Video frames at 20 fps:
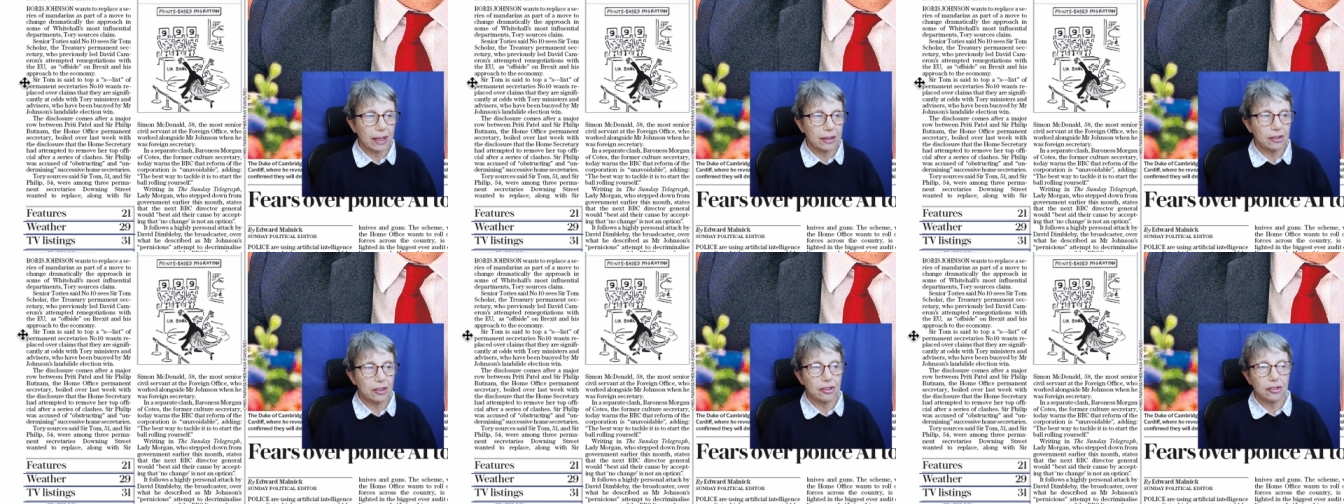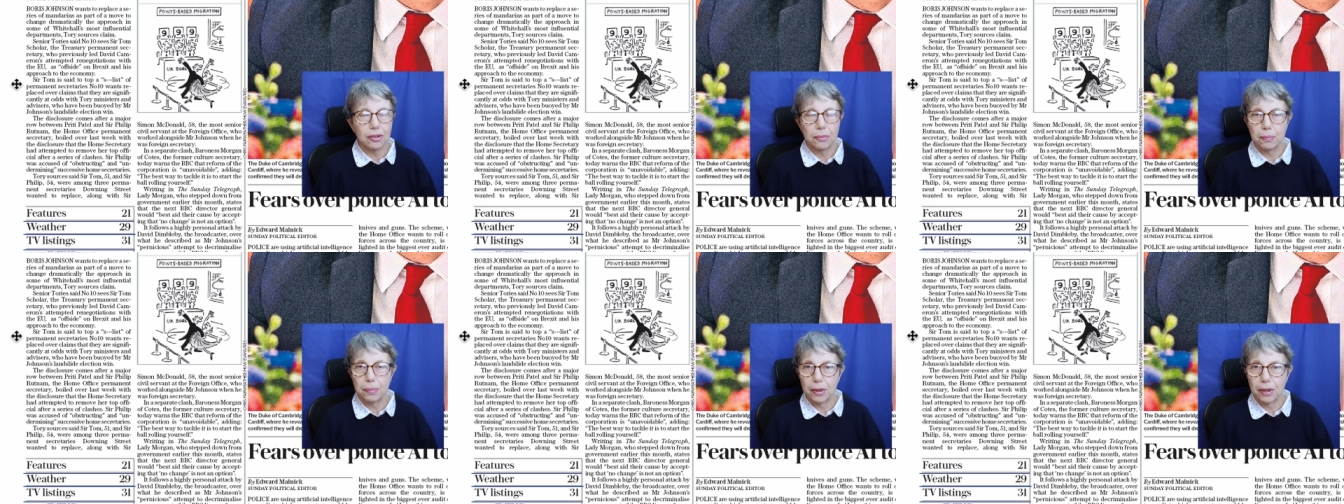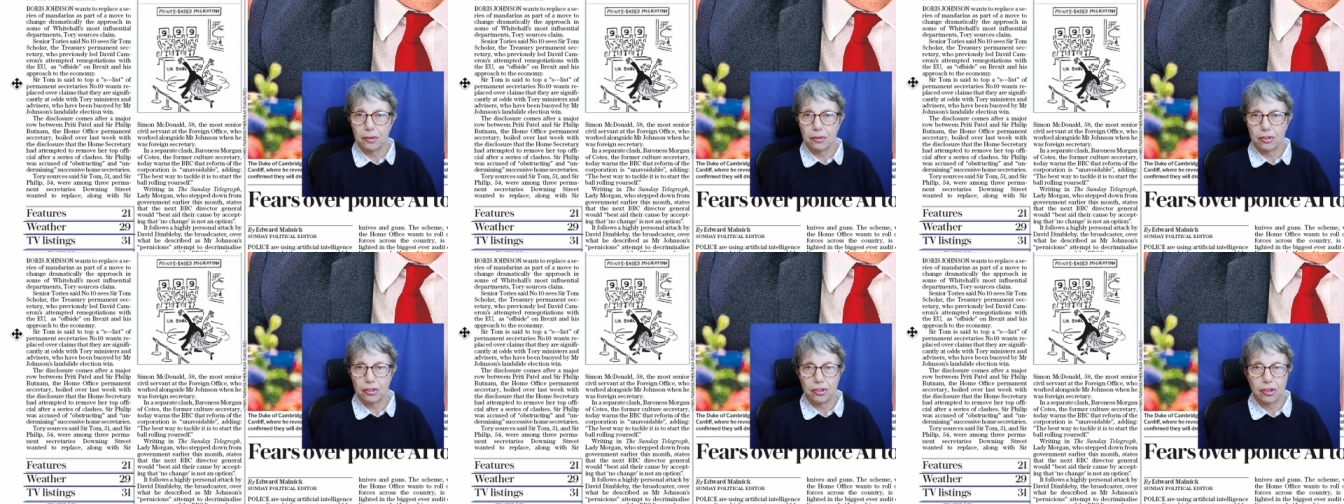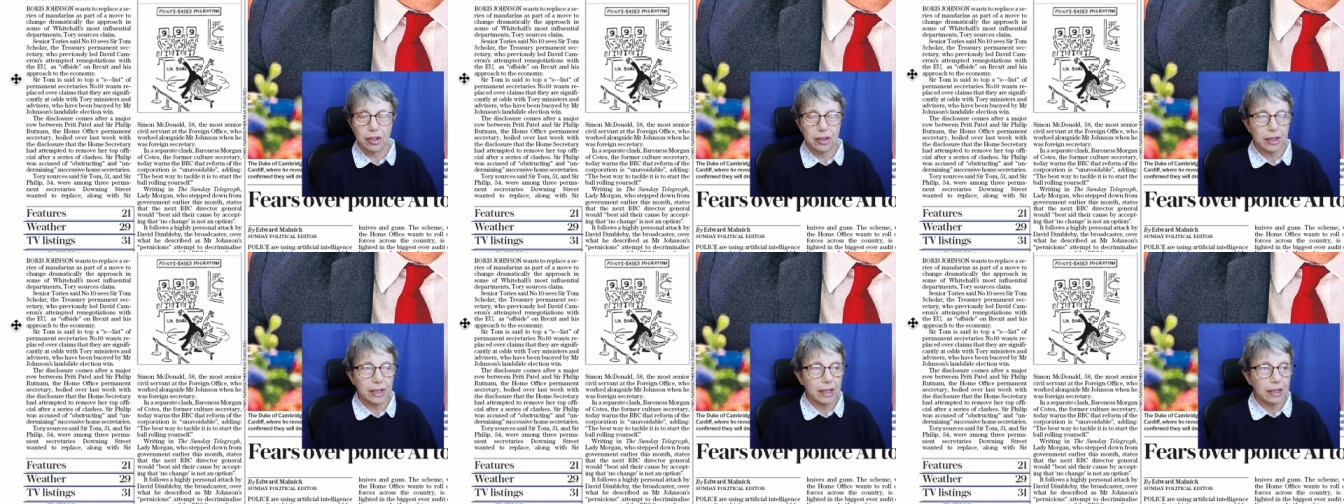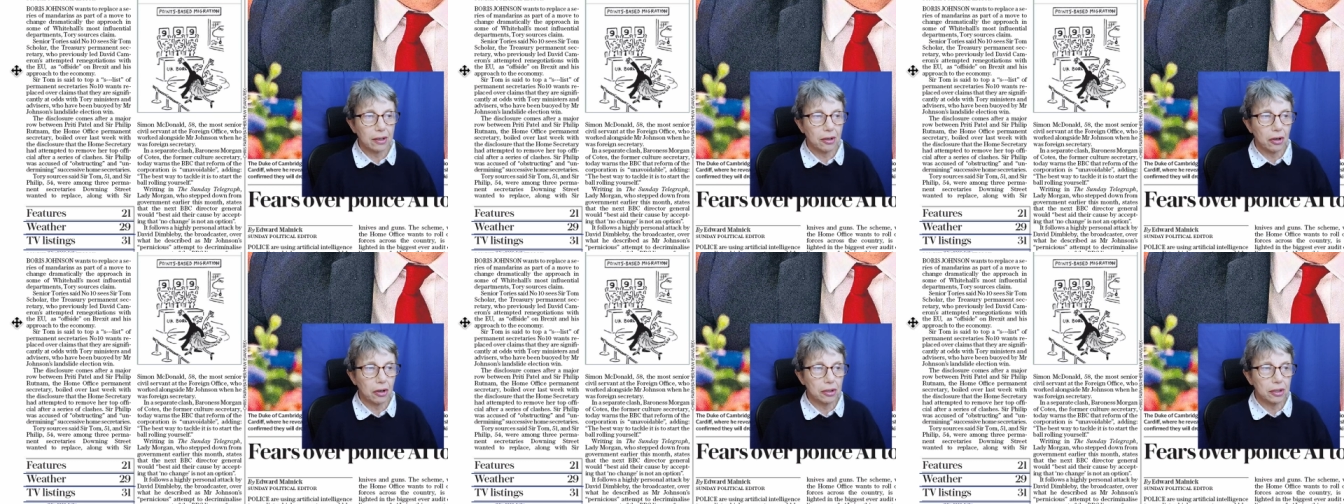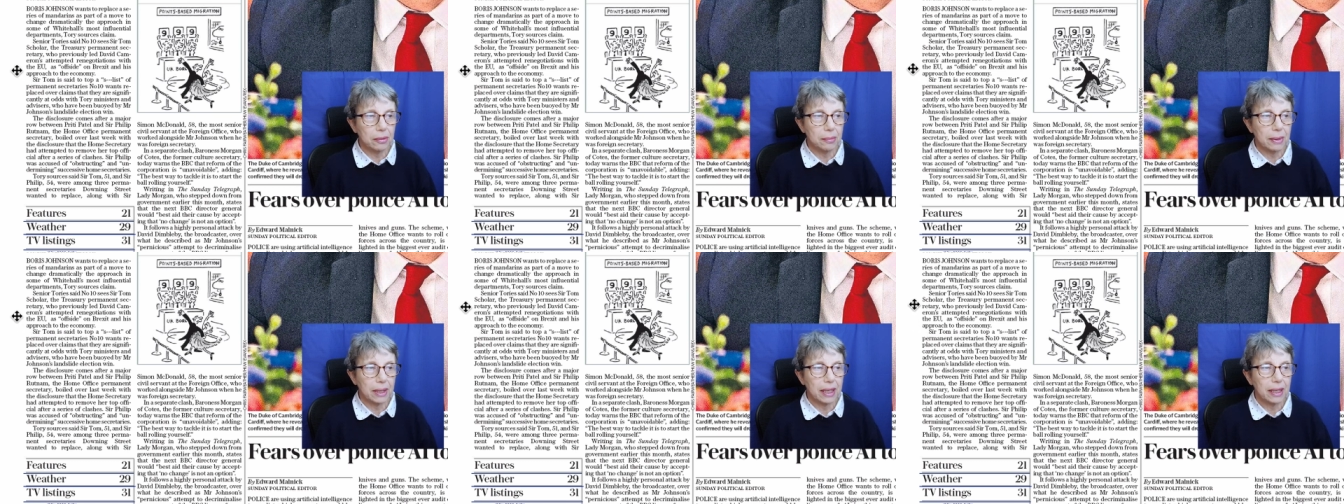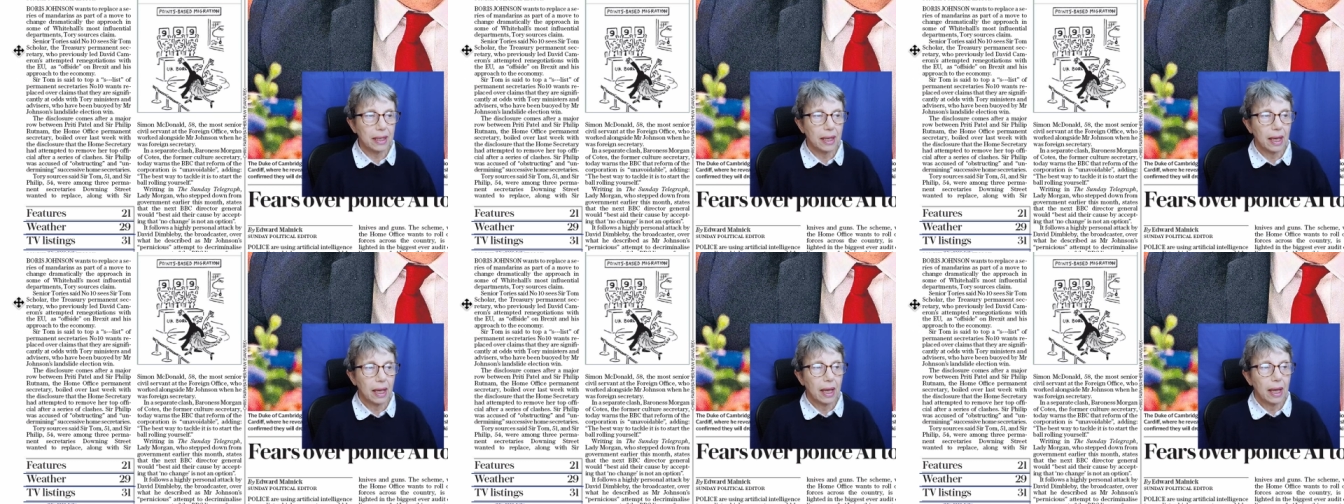and his approach to the economy.